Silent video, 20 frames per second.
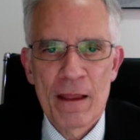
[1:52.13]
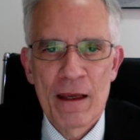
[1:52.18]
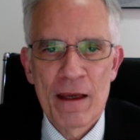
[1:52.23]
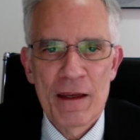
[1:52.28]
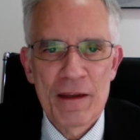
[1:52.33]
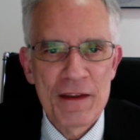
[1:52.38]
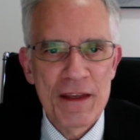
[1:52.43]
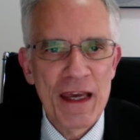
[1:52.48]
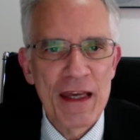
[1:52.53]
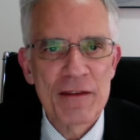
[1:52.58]

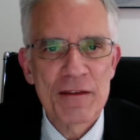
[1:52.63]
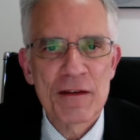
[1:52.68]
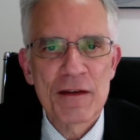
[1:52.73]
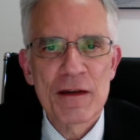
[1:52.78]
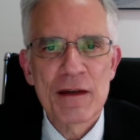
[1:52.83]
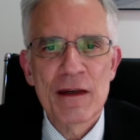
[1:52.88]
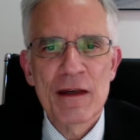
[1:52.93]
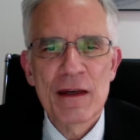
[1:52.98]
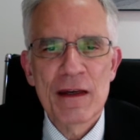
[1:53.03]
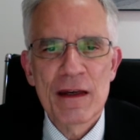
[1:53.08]
Yet,
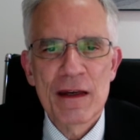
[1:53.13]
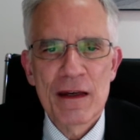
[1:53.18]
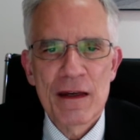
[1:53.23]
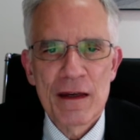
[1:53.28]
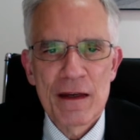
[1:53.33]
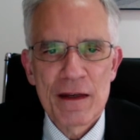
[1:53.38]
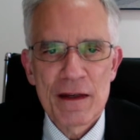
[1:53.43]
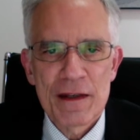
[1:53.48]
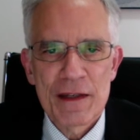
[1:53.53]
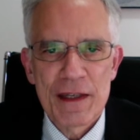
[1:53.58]

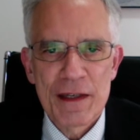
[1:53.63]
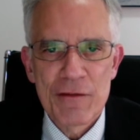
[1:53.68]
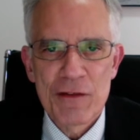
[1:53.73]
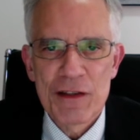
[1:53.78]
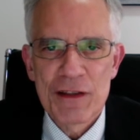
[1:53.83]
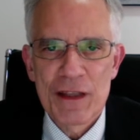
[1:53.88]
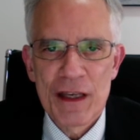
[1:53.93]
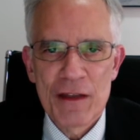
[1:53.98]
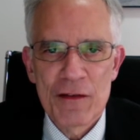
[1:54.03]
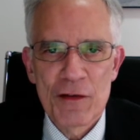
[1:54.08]

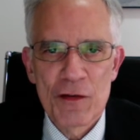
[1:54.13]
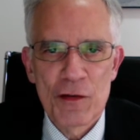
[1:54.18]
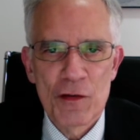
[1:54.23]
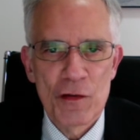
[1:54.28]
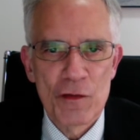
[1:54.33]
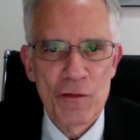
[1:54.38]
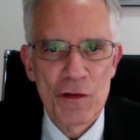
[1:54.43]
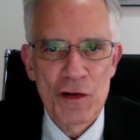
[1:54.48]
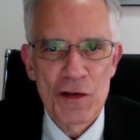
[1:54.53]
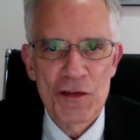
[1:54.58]
given that the
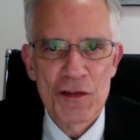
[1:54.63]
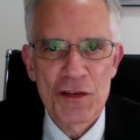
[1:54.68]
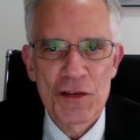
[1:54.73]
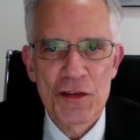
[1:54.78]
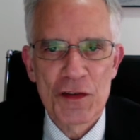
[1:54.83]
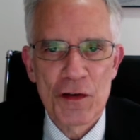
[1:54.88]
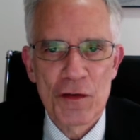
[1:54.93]
University